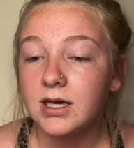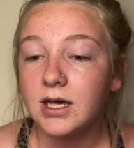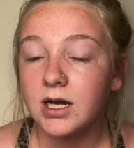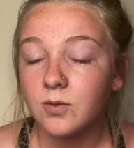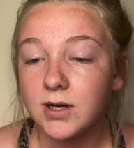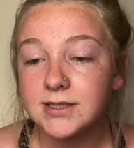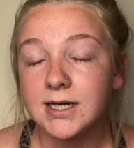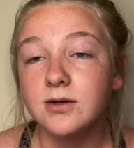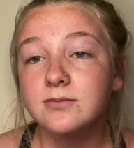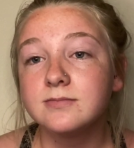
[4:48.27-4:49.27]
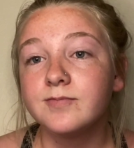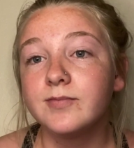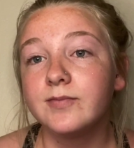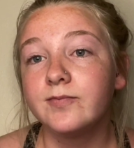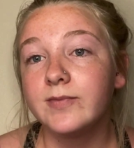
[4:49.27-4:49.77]
I walked out
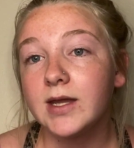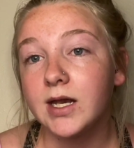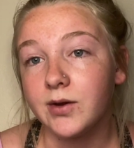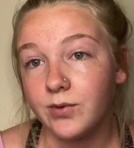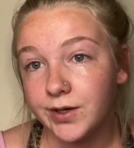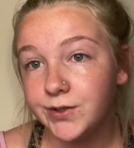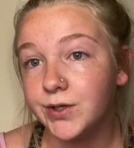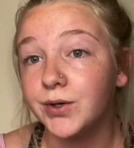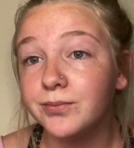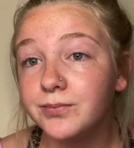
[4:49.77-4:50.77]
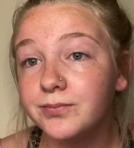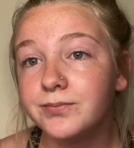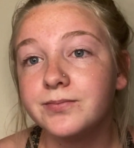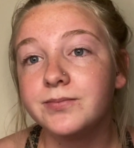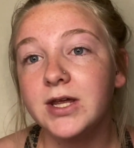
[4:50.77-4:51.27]
and I walked home,
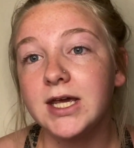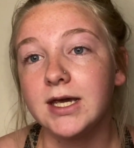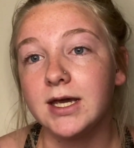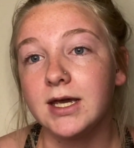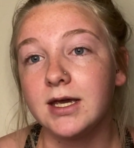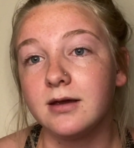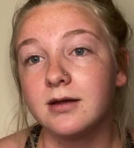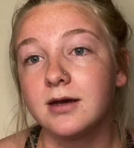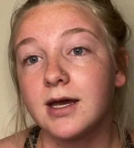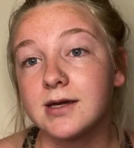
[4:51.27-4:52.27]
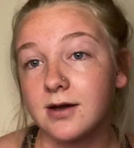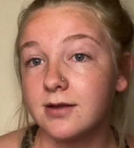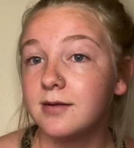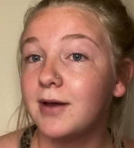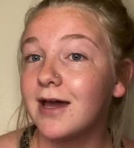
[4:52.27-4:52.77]
and I got in
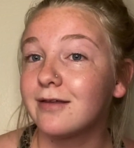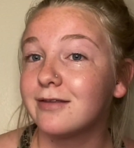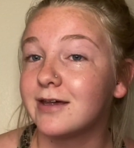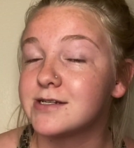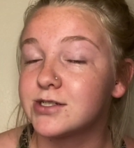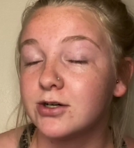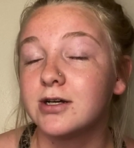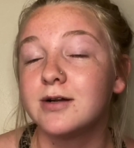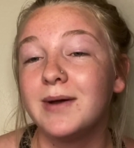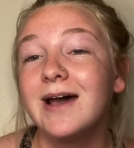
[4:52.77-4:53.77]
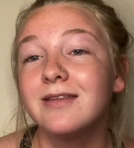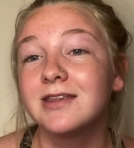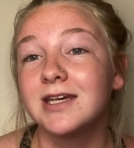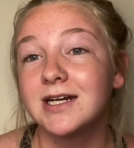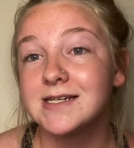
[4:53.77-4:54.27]
the bath. I started a bath
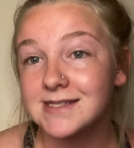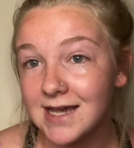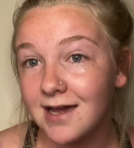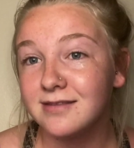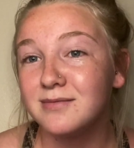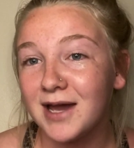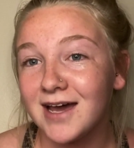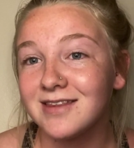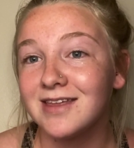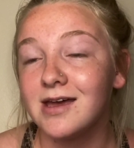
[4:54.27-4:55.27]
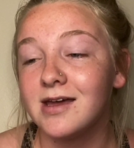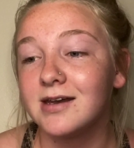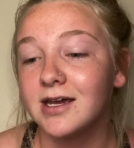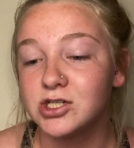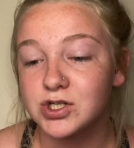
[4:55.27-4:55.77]
and I sat in the bath, and
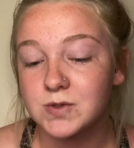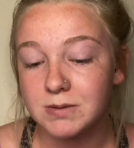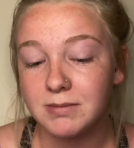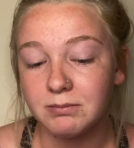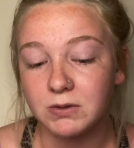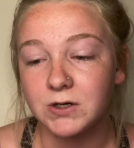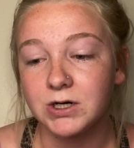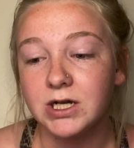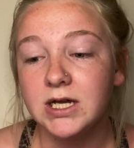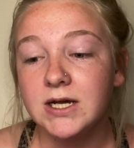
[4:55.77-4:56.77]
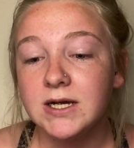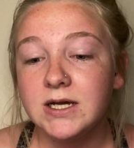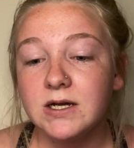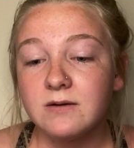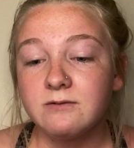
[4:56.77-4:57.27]
I just remember
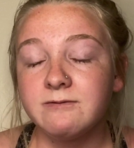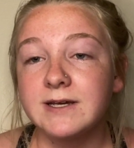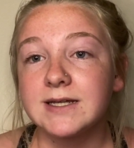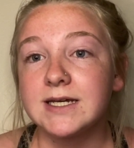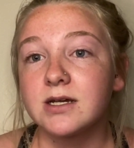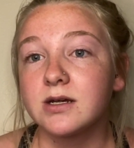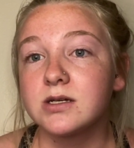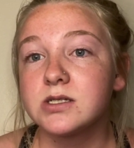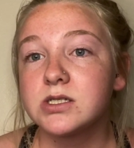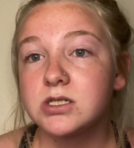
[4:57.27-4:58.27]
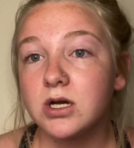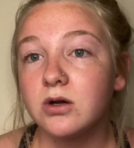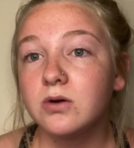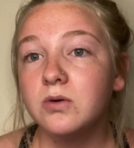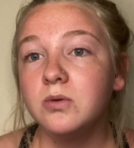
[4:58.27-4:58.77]
feeling
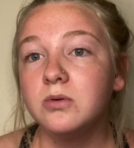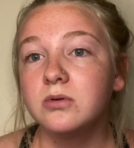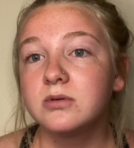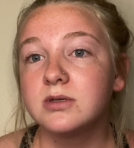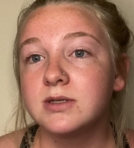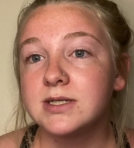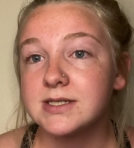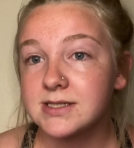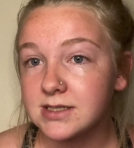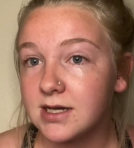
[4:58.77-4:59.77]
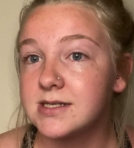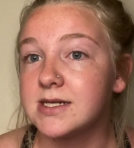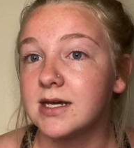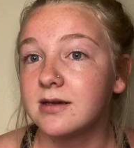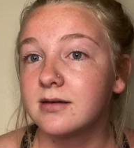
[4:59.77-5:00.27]
so
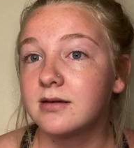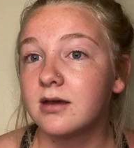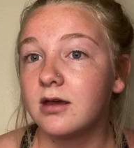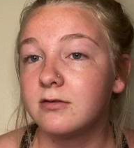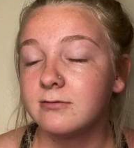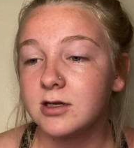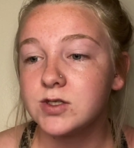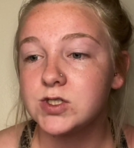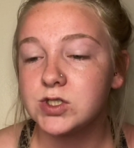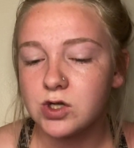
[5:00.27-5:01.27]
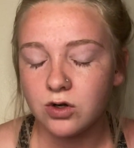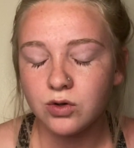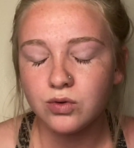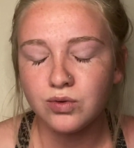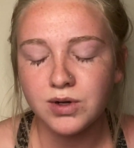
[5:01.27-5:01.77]
disgusting. I felt
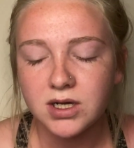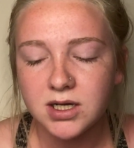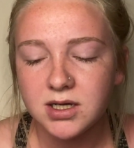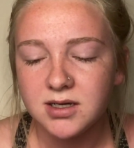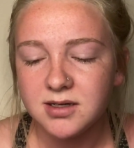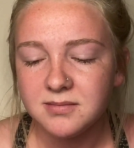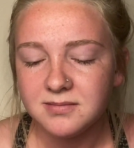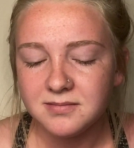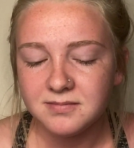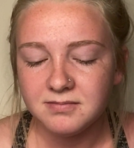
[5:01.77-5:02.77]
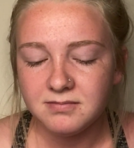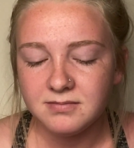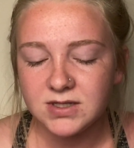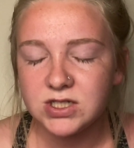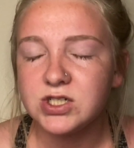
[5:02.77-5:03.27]
so
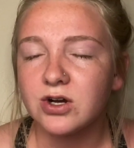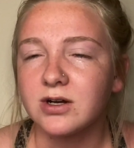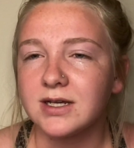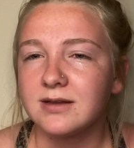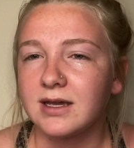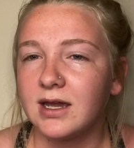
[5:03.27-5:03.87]
dirty. Like, I